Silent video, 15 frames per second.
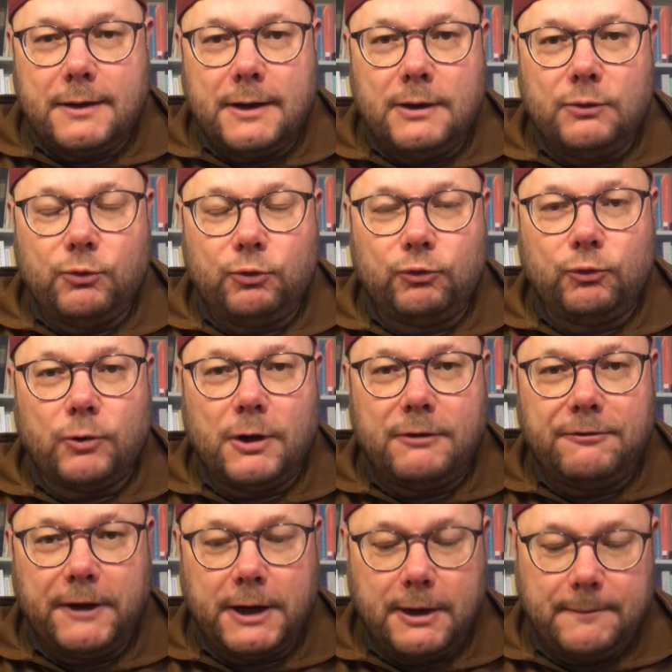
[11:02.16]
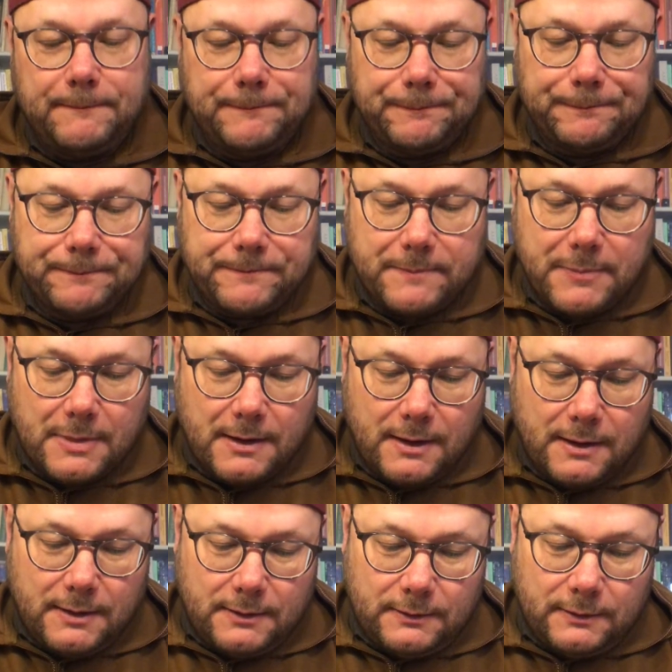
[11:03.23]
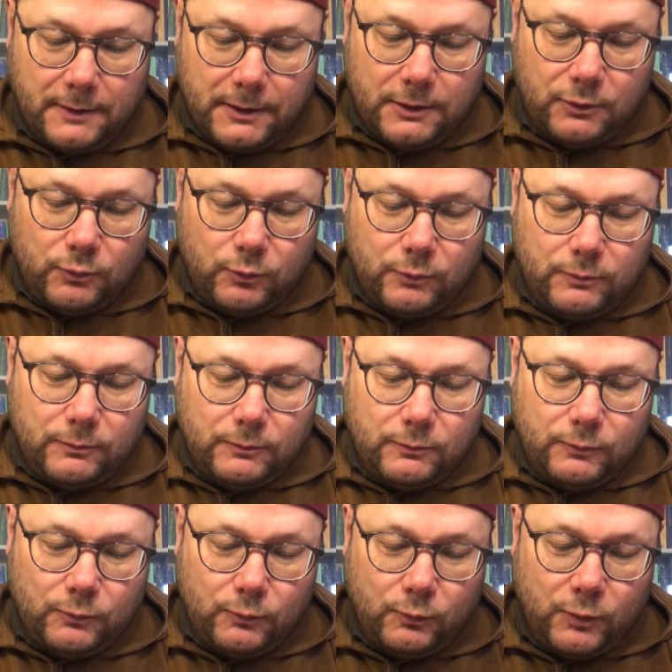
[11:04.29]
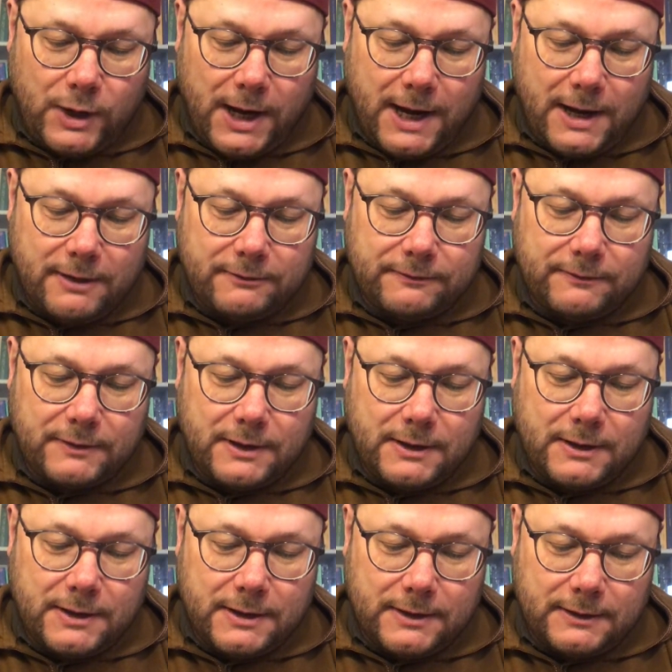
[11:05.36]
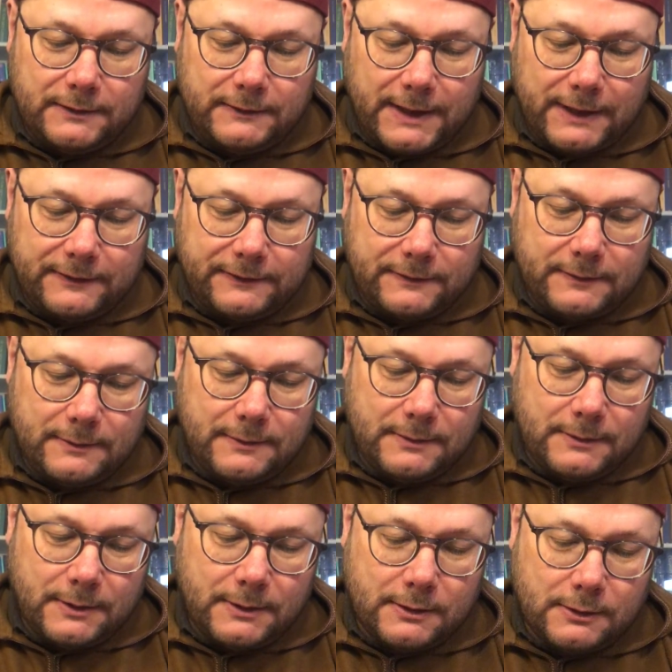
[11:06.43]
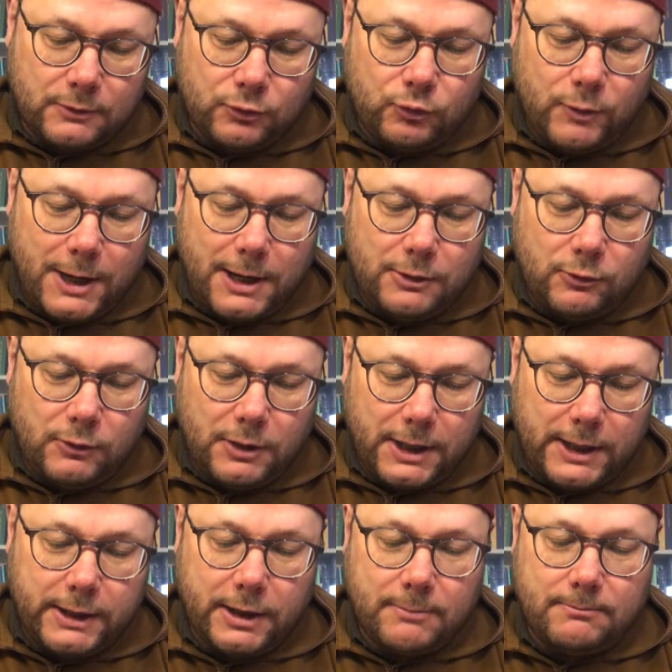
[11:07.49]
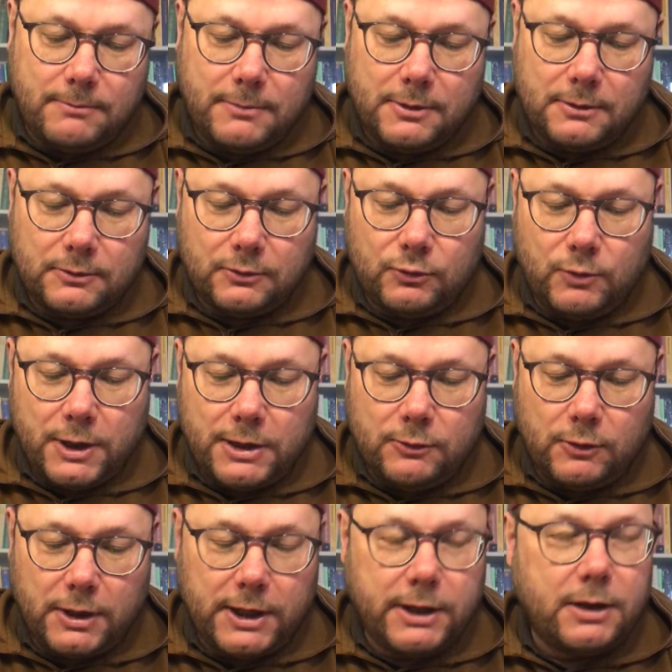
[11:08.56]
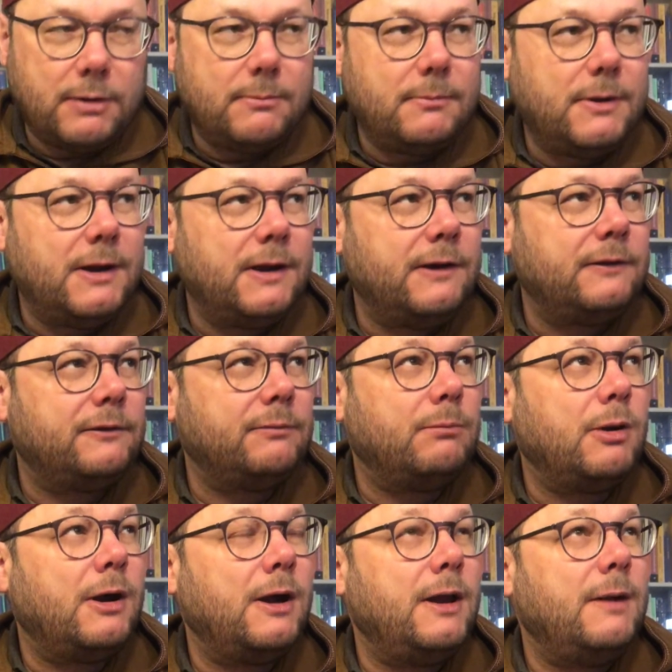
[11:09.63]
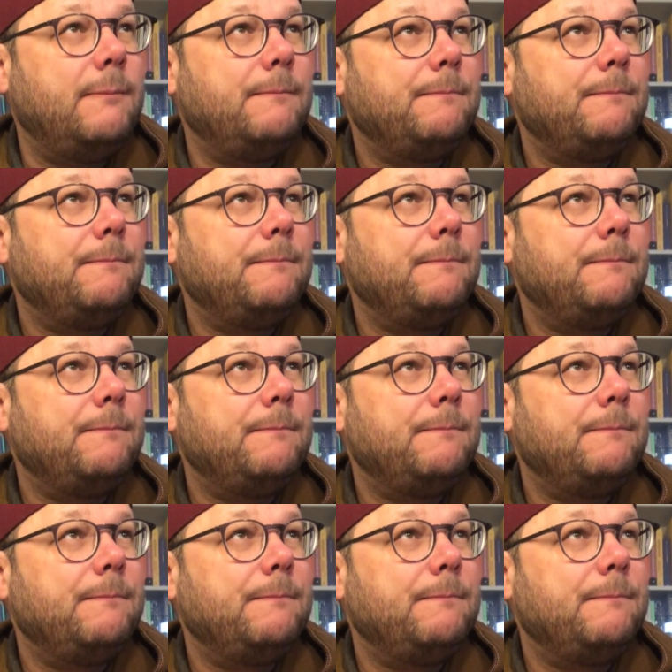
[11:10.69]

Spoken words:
in Usul al-Fiqh. Then we have text, Unwan al-Hikam. Unwan al-Hikam is by,